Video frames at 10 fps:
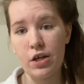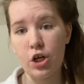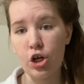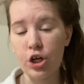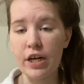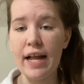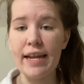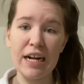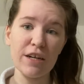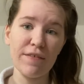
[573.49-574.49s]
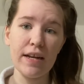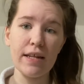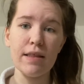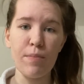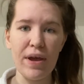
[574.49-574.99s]
hurt and
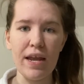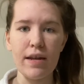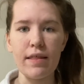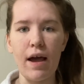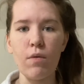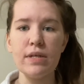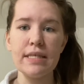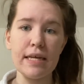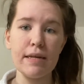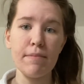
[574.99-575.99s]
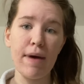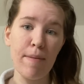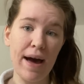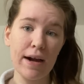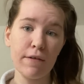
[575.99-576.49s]
aggravated the pain that was in my
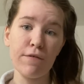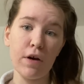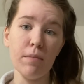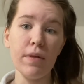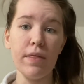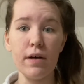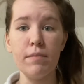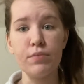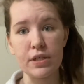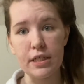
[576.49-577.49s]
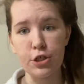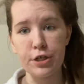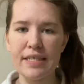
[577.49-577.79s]
back from the procedure.